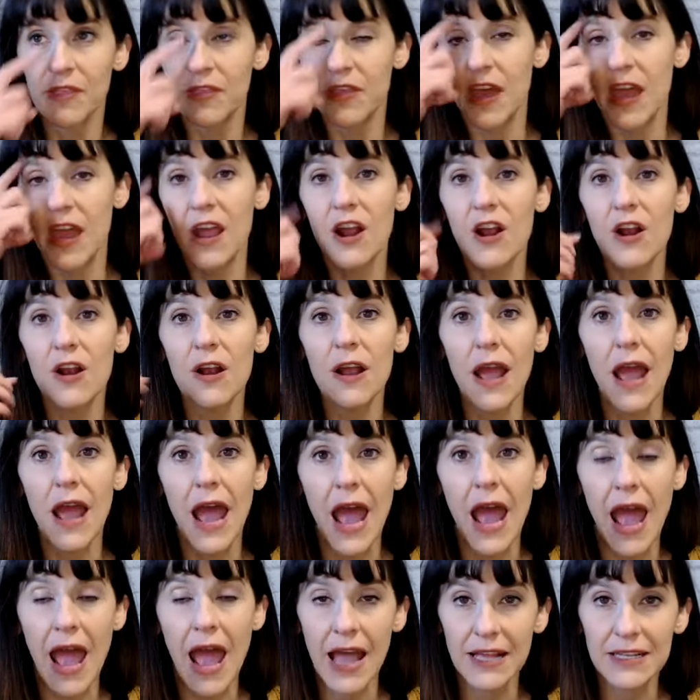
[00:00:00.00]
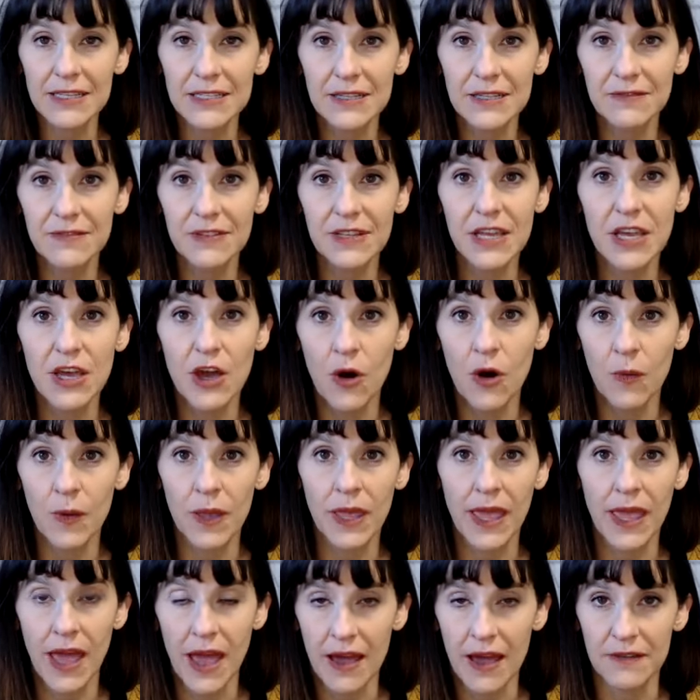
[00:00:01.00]
They're actively
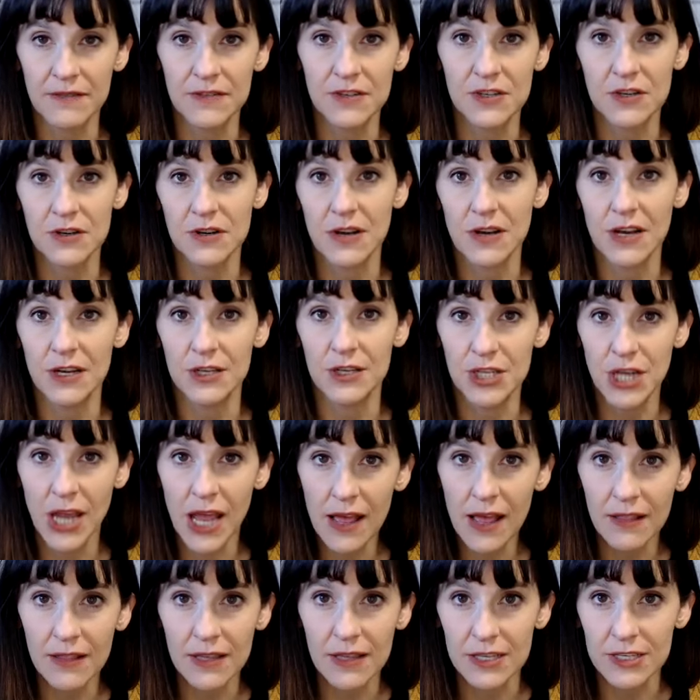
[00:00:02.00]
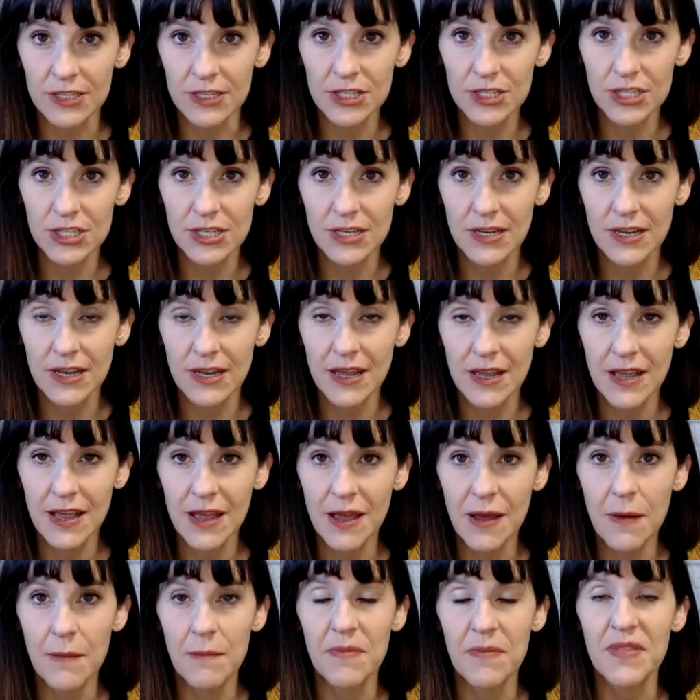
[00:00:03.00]
going after a challenge,
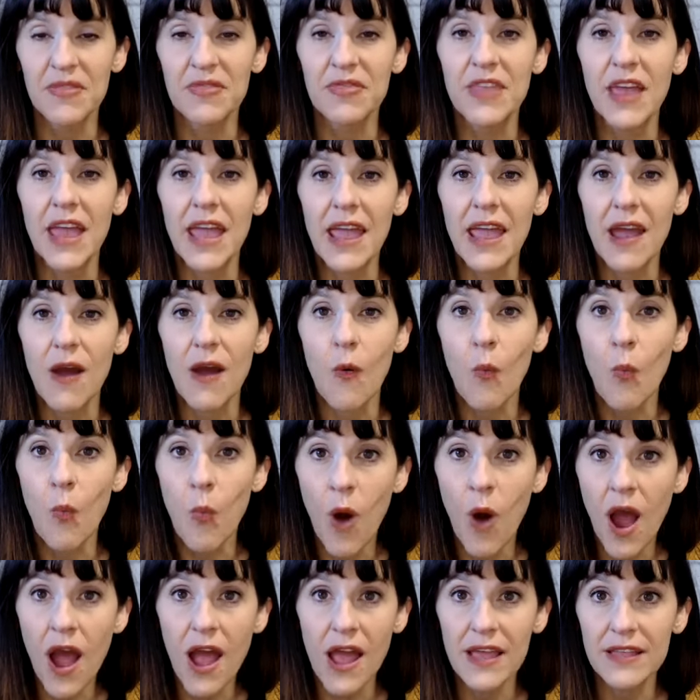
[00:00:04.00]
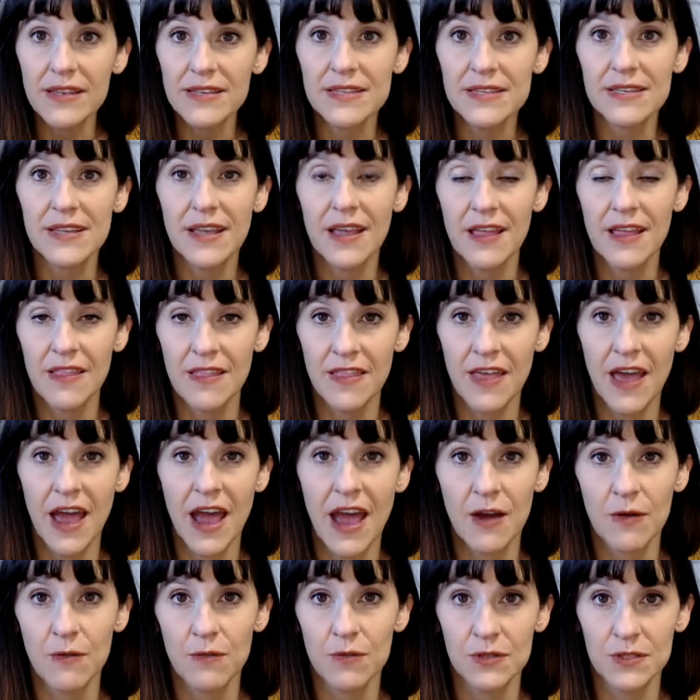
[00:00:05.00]
but they want
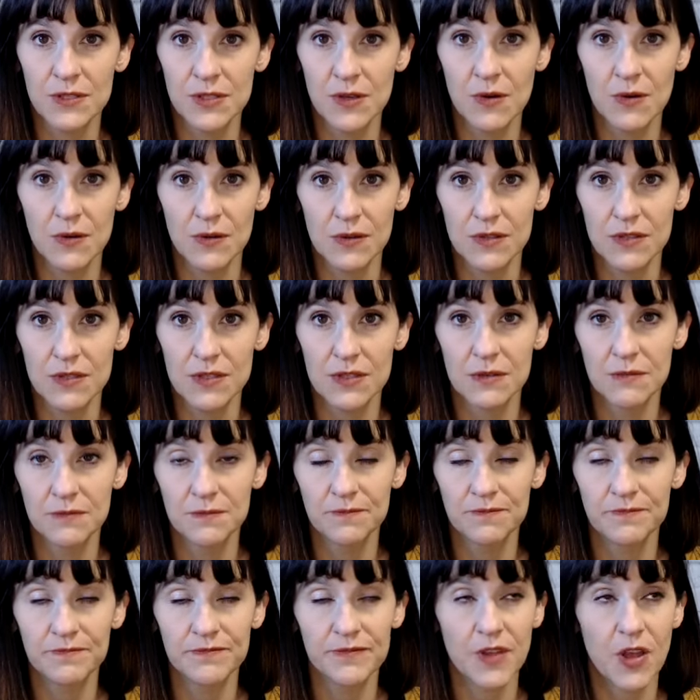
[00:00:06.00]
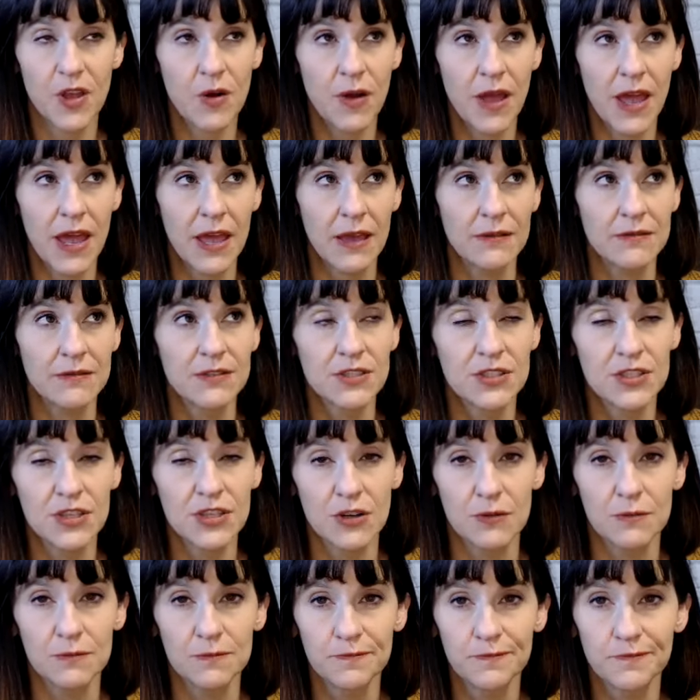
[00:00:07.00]
that result. Okay,
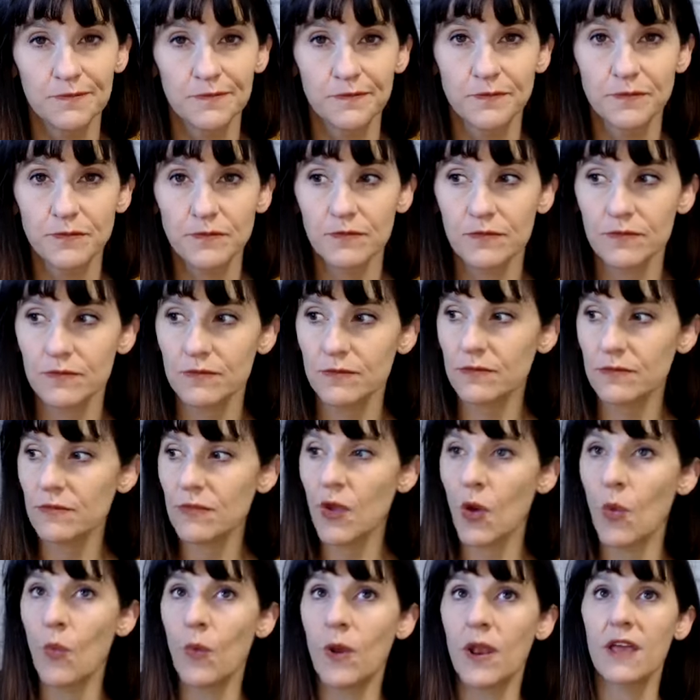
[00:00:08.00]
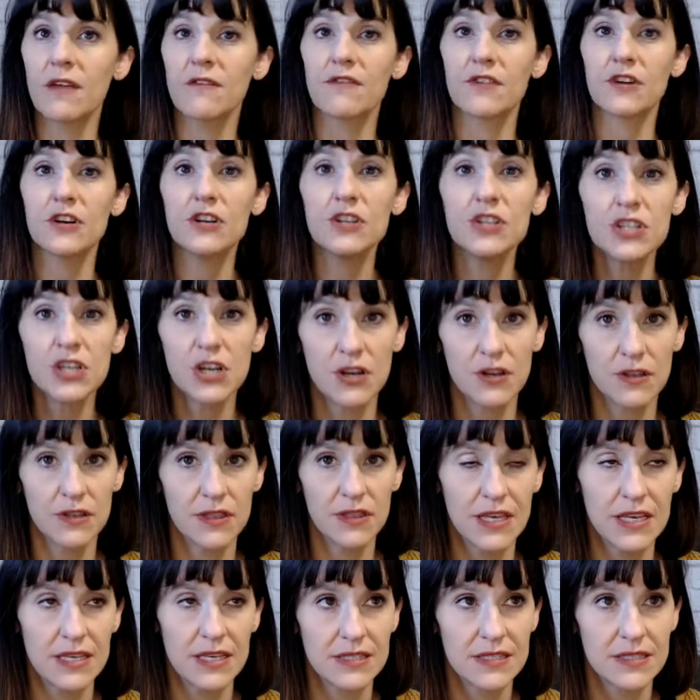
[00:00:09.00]
so when I first heard
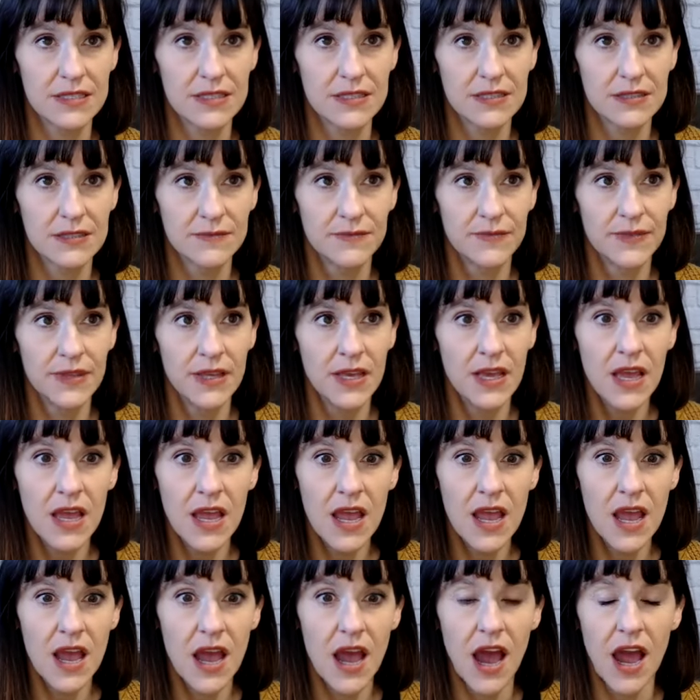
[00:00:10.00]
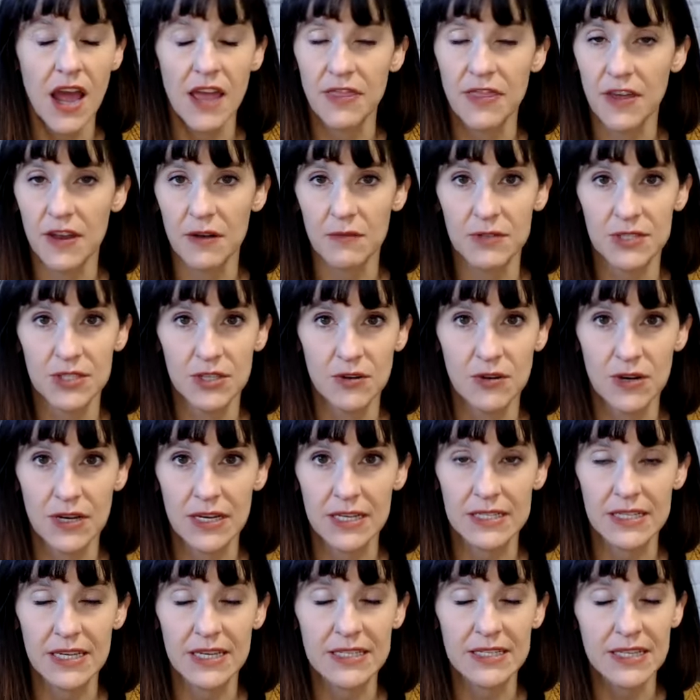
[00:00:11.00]
this, I thought it was a
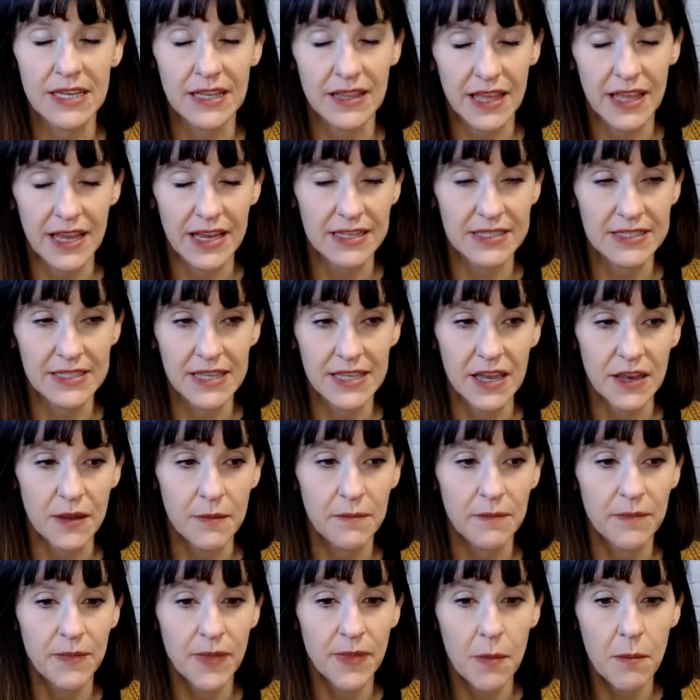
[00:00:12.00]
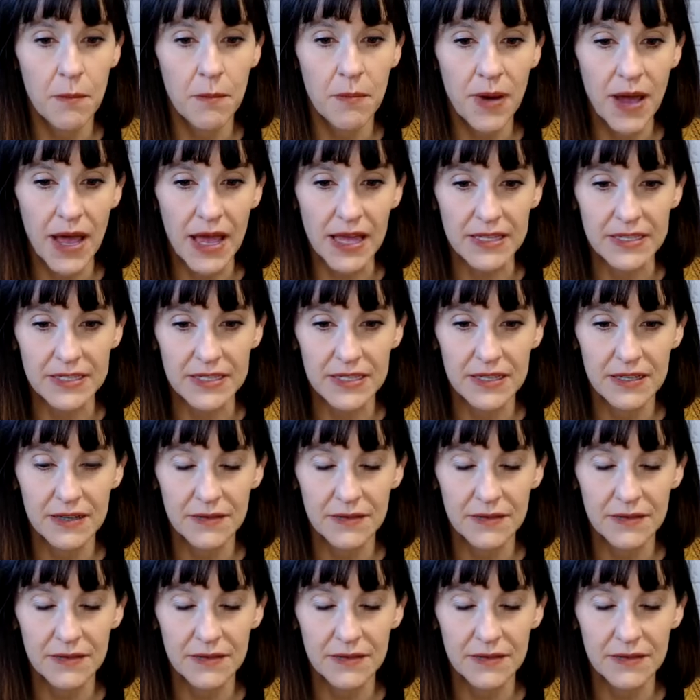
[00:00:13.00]
crazy idea, like I said. But